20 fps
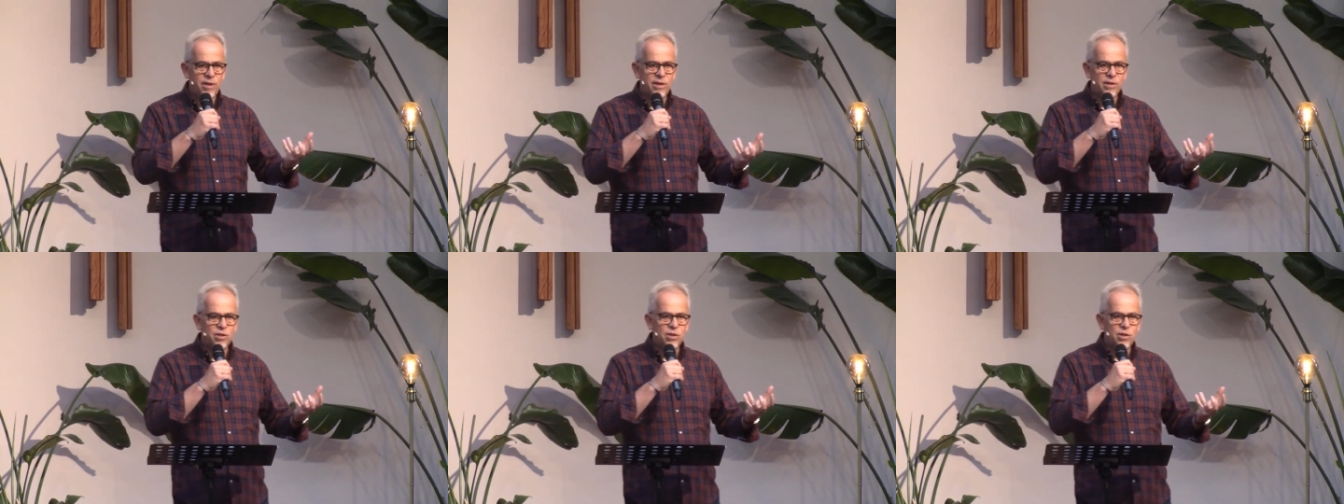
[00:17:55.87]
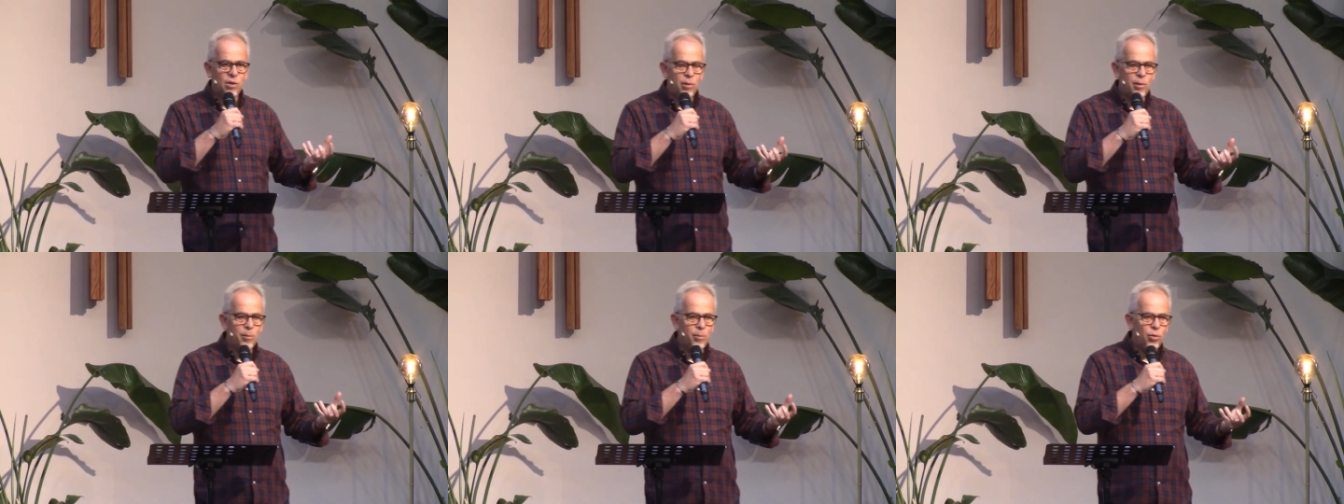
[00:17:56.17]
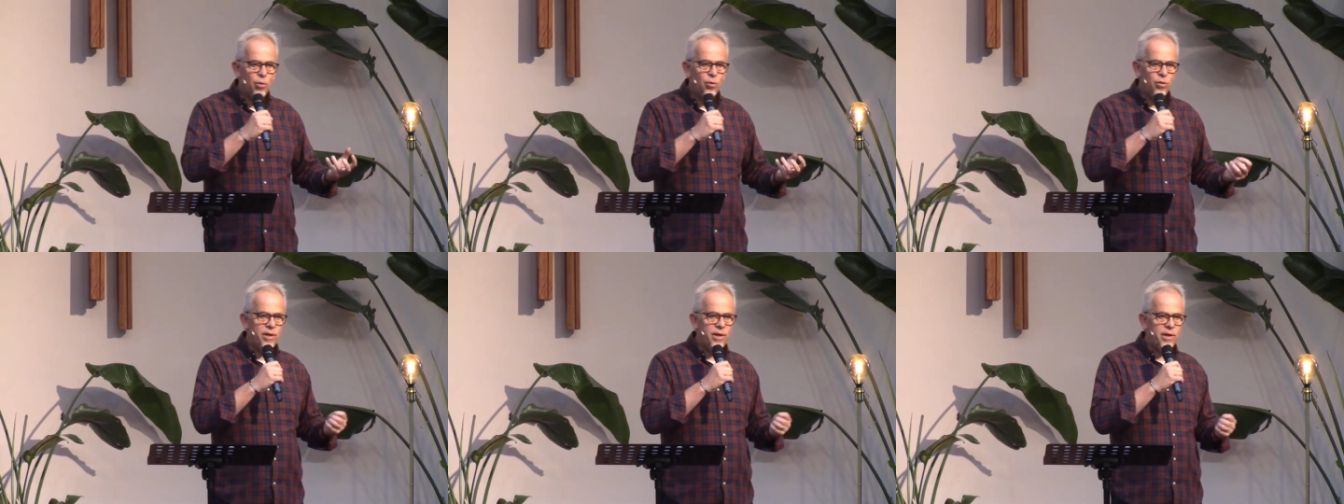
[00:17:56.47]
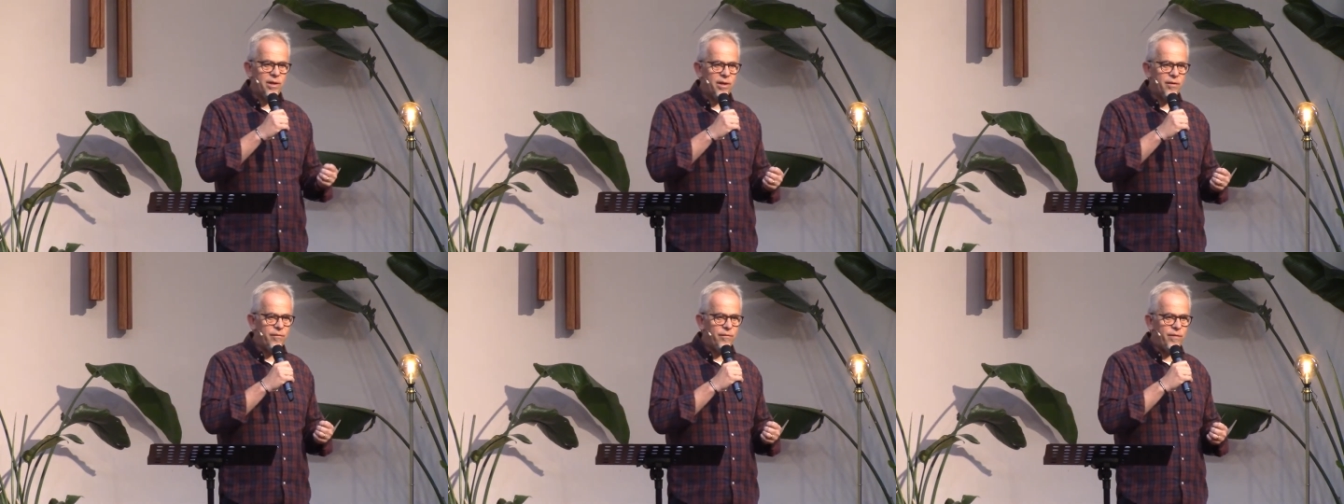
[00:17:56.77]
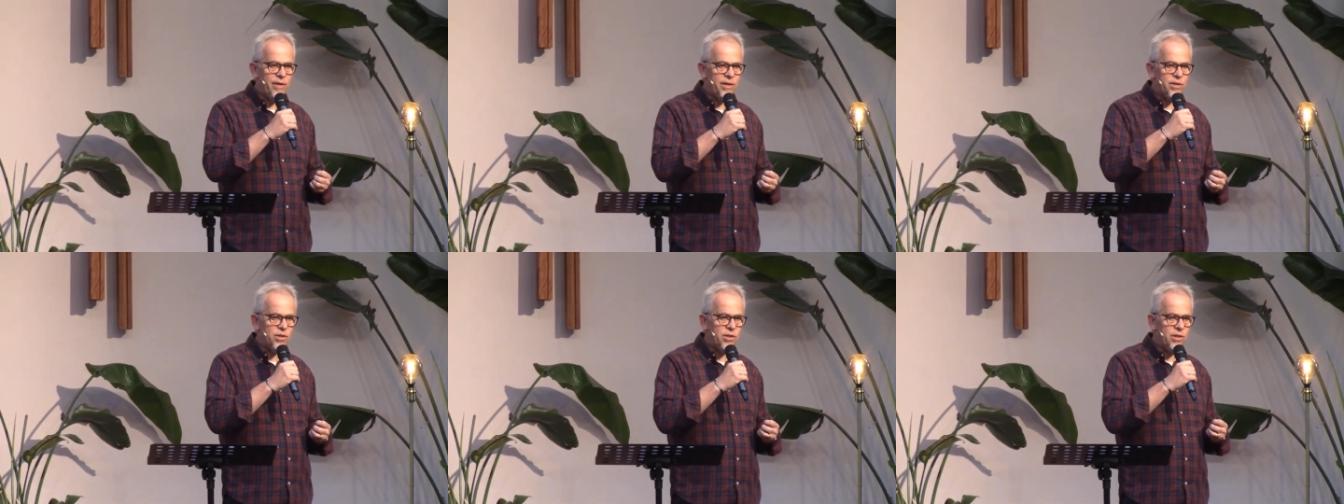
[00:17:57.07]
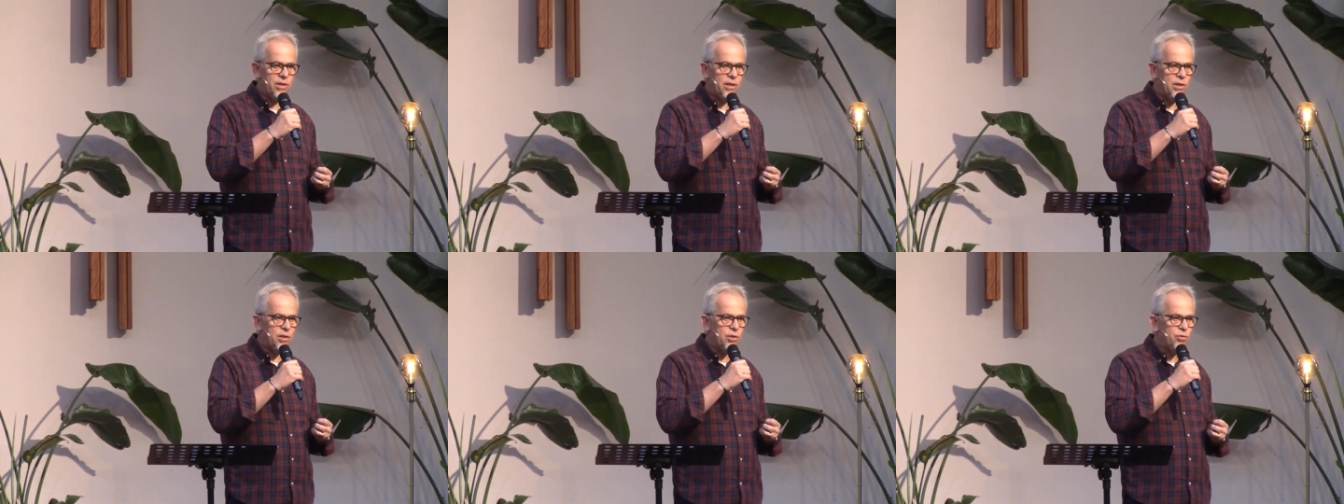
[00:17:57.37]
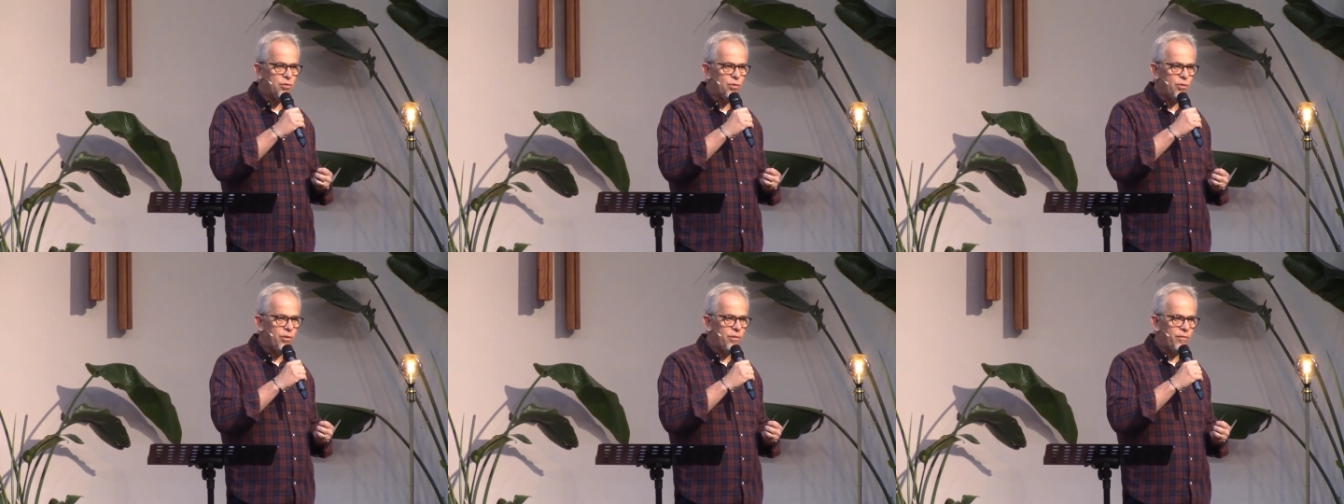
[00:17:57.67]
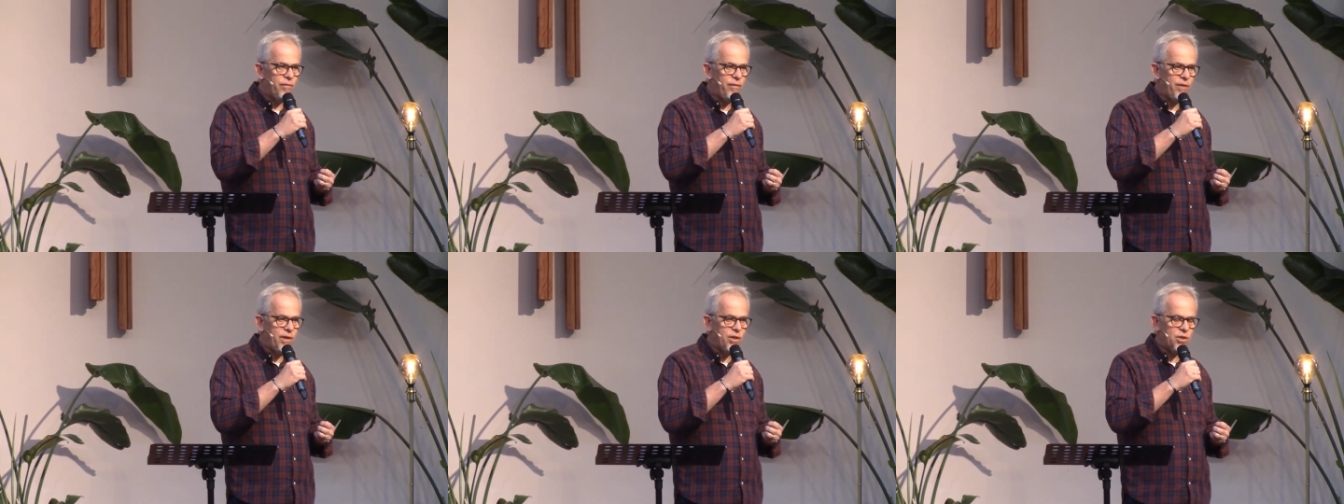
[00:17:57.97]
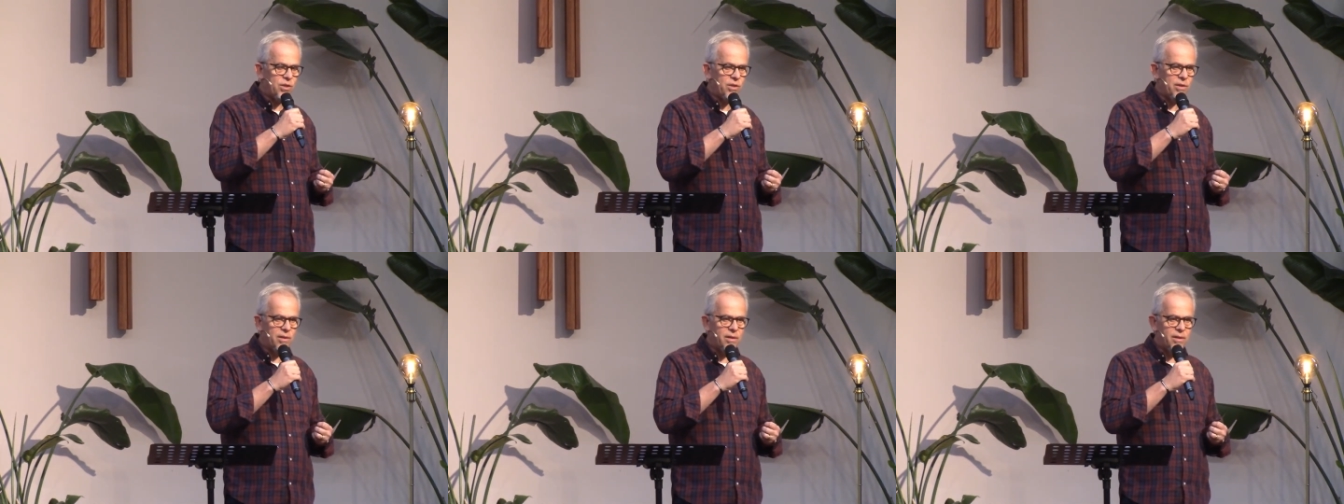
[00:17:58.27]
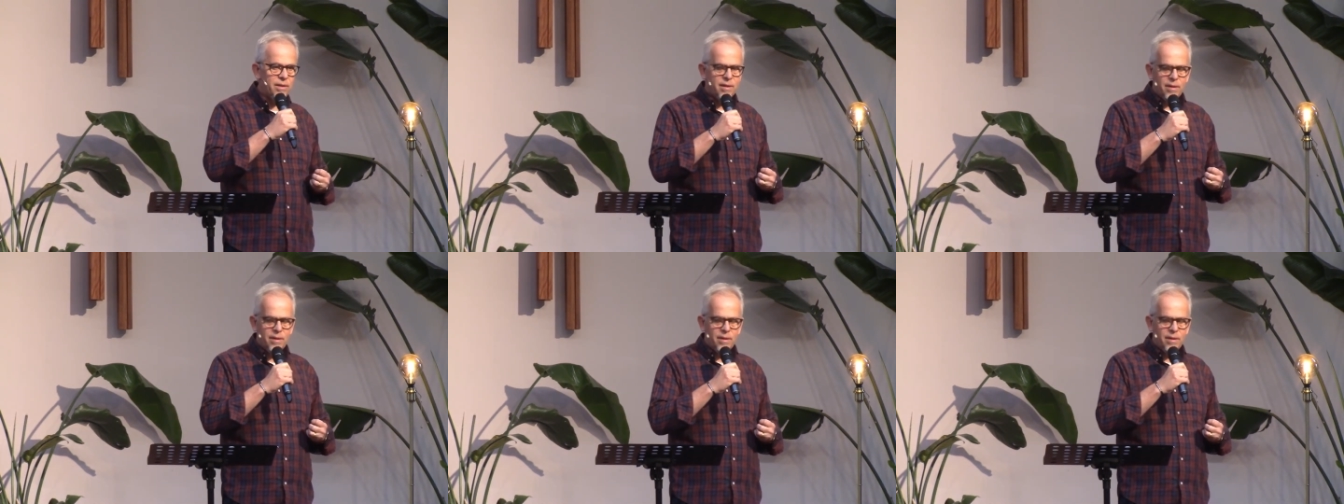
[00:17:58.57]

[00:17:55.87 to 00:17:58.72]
it's so important in confession, in a true confession.